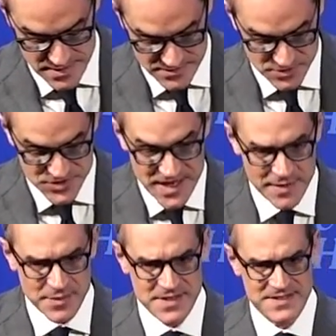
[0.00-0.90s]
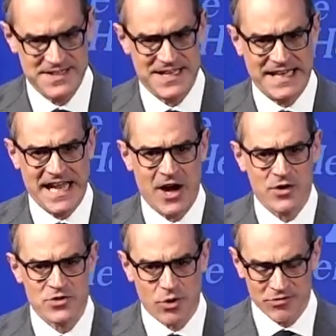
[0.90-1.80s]
to set up, in a sense, a
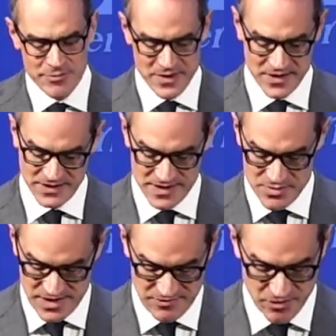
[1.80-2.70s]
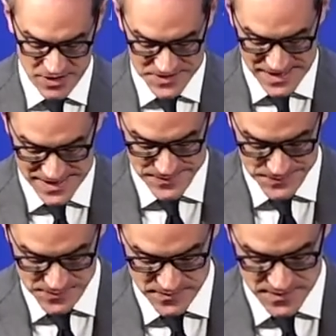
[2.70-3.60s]
guarantor of American liberty for all time.
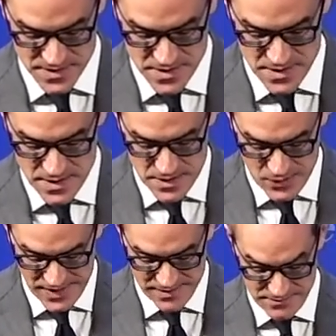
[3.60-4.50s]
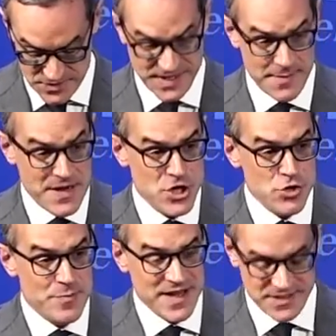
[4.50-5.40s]
Okay, to set up a new
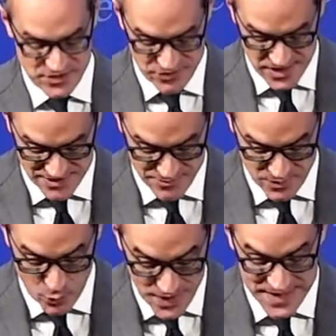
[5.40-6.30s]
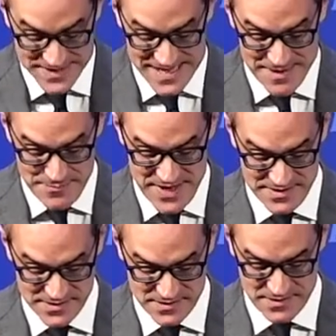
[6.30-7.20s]
basis for government. What is that
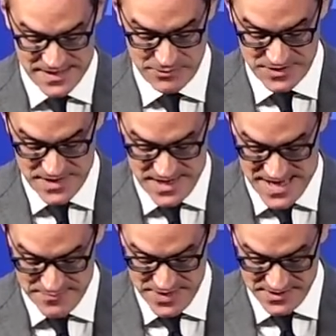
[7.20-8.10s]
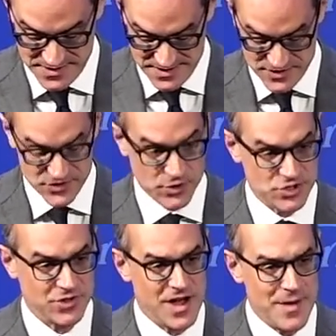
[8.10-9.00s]
basis? I would say that basis is social
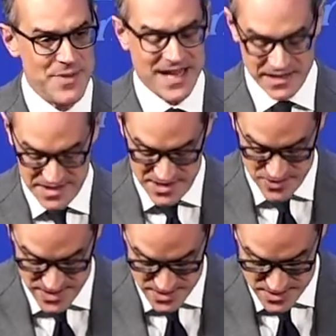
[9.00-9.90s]
compact theory.